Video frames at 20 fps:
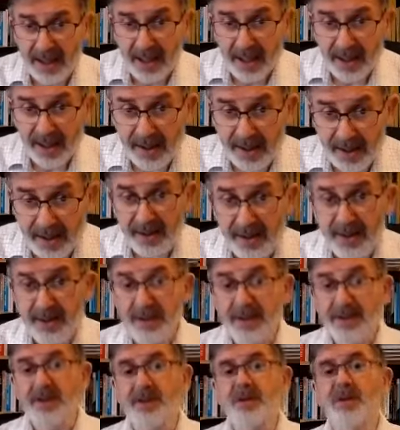
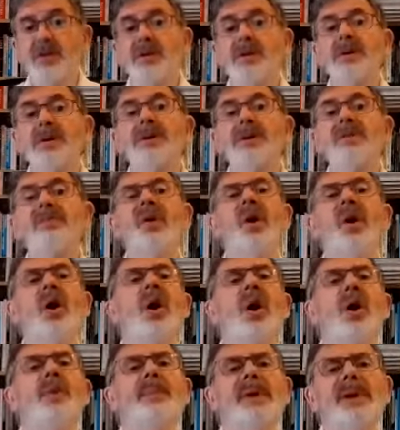Here's to our
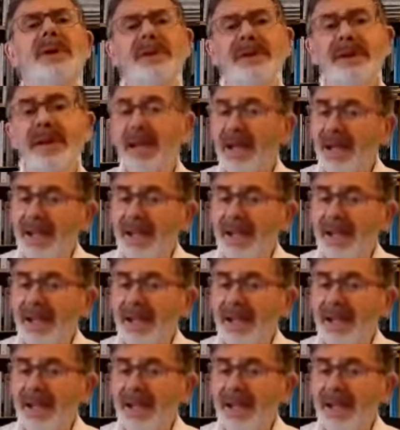foreman,